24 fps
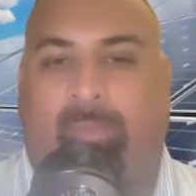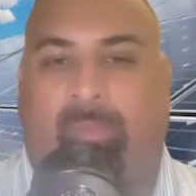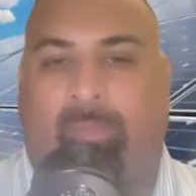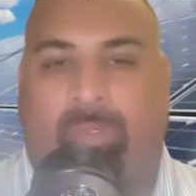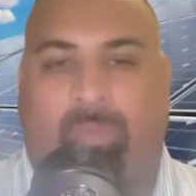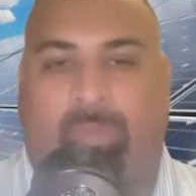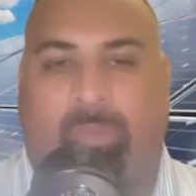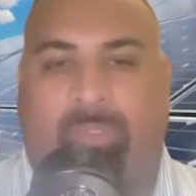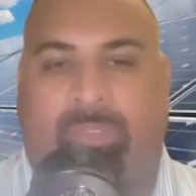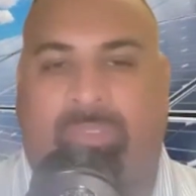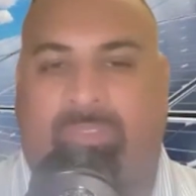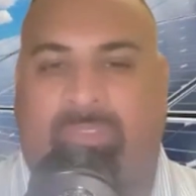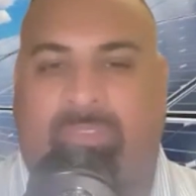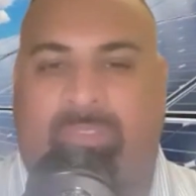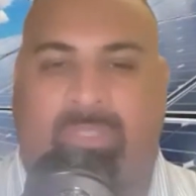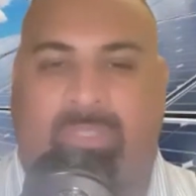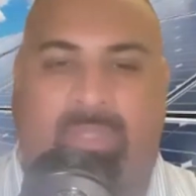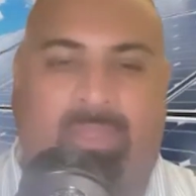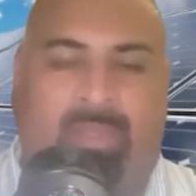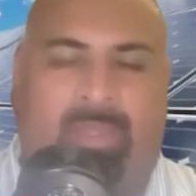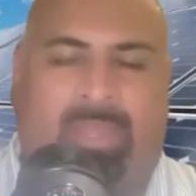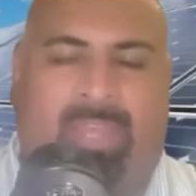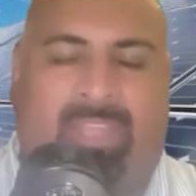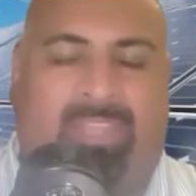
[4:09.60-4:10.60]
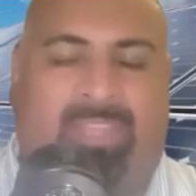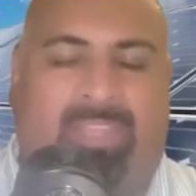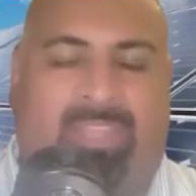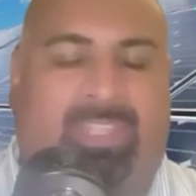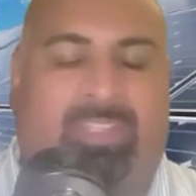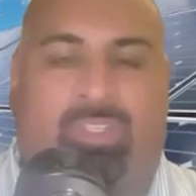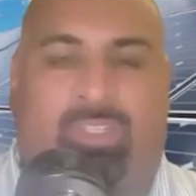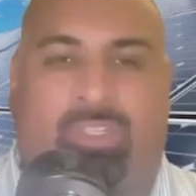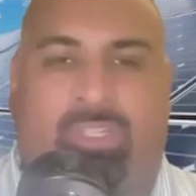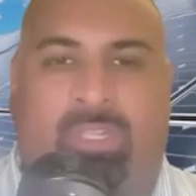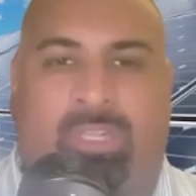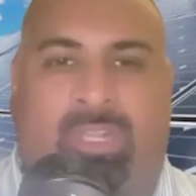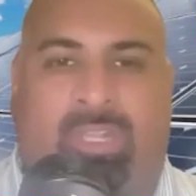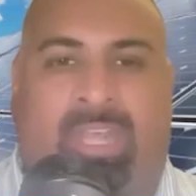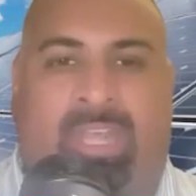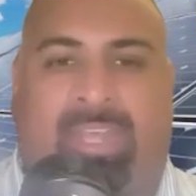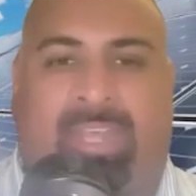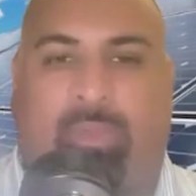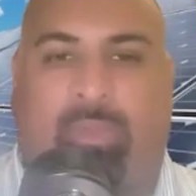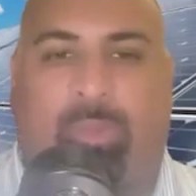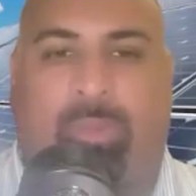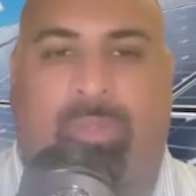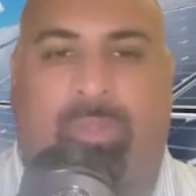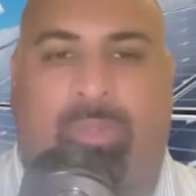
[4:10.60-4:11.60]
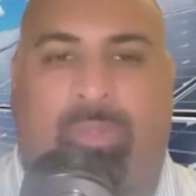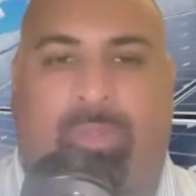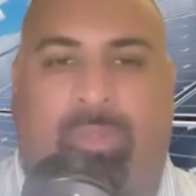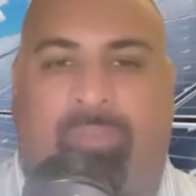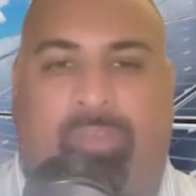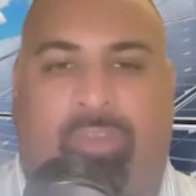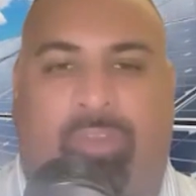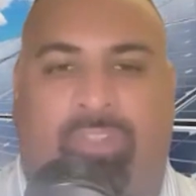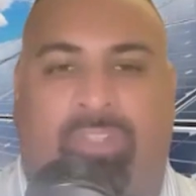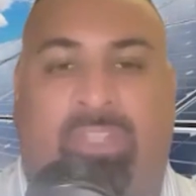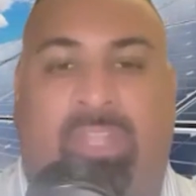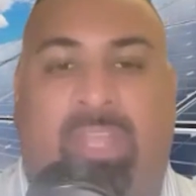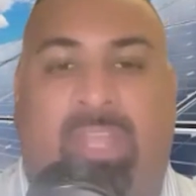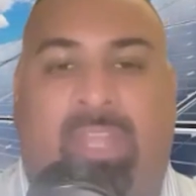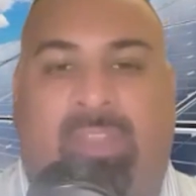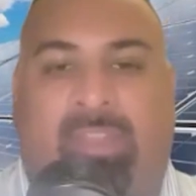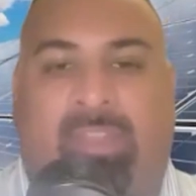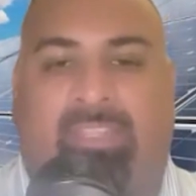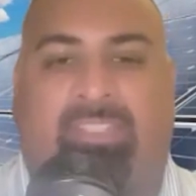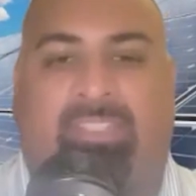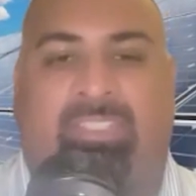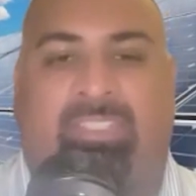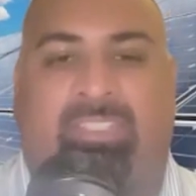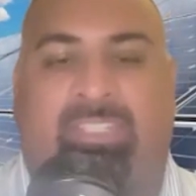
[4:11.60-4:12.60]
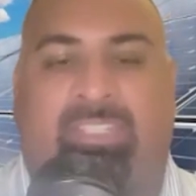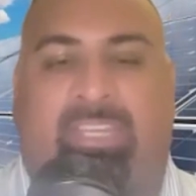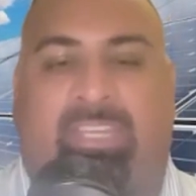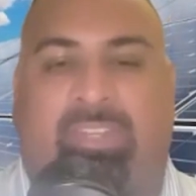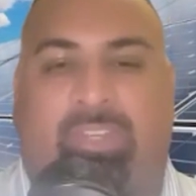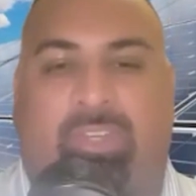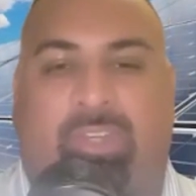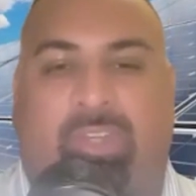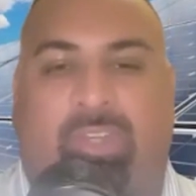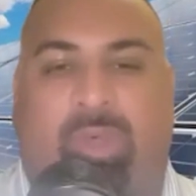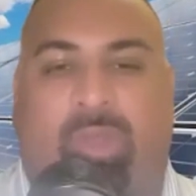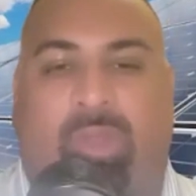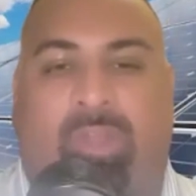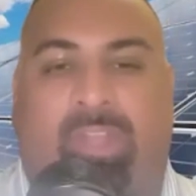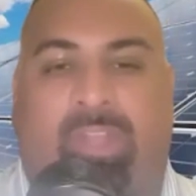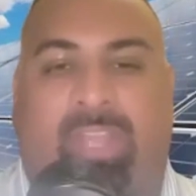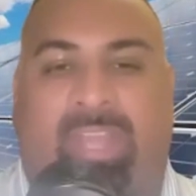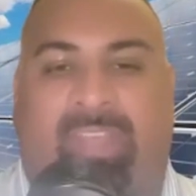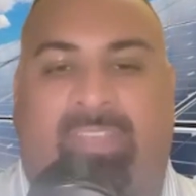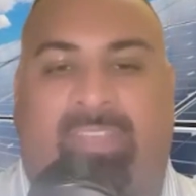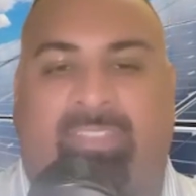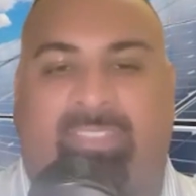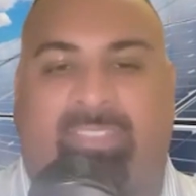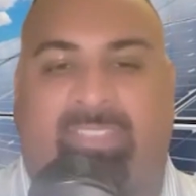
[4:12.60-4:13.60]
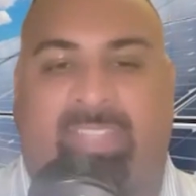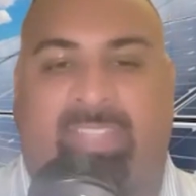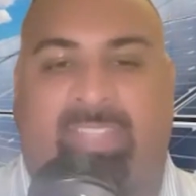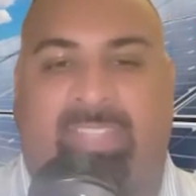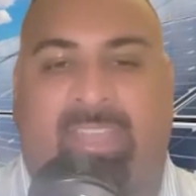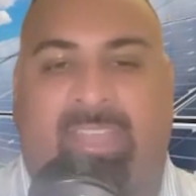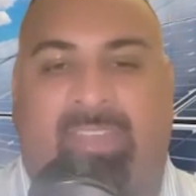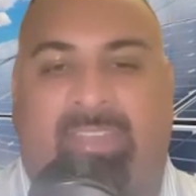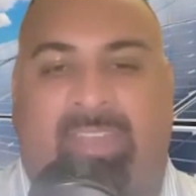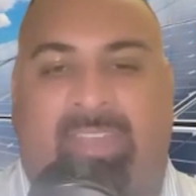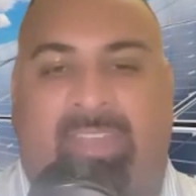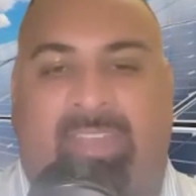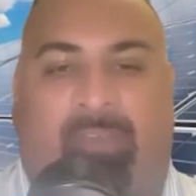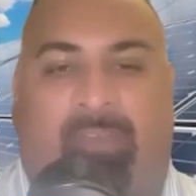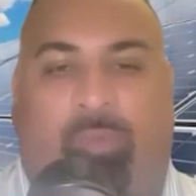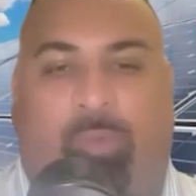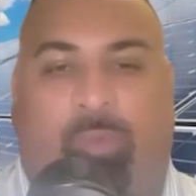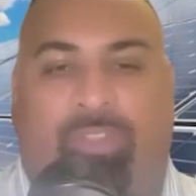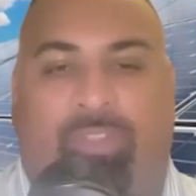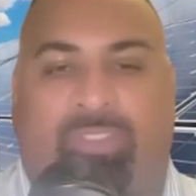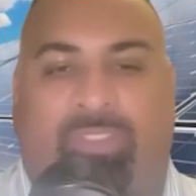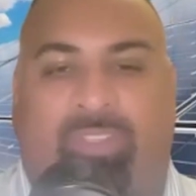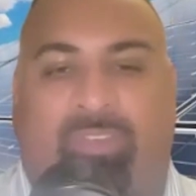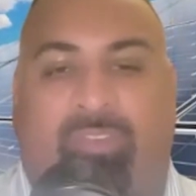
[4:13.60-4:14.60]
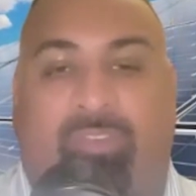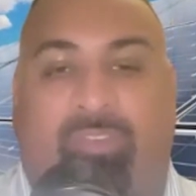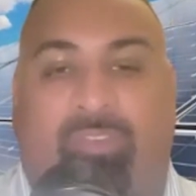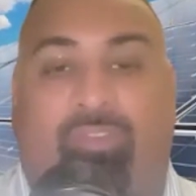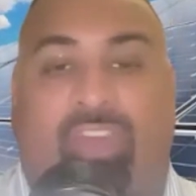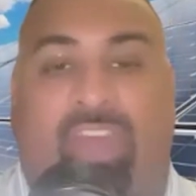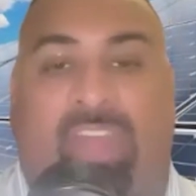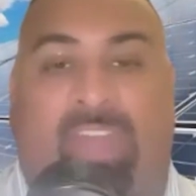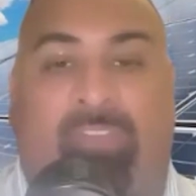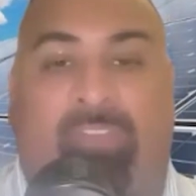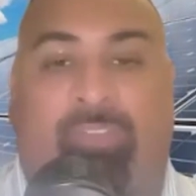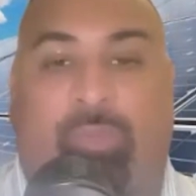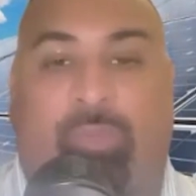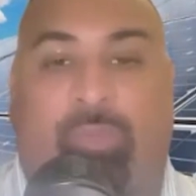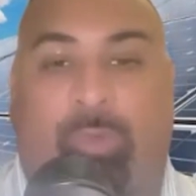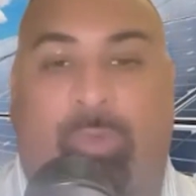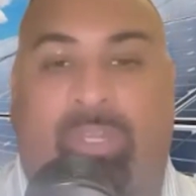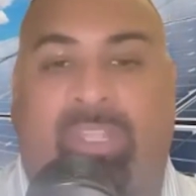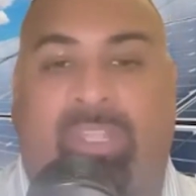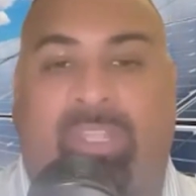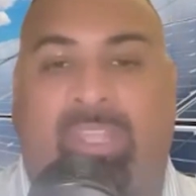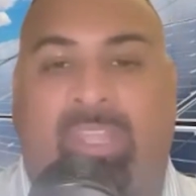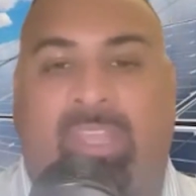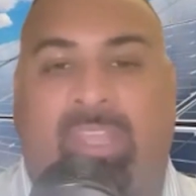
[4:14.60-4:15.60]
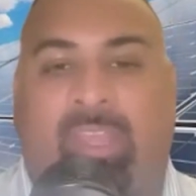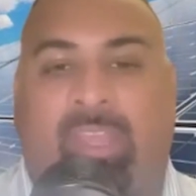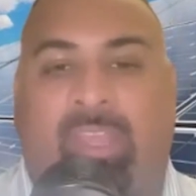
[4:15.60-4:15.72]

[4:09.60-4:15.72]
which was, I think, July 21st, legislation called S.4753,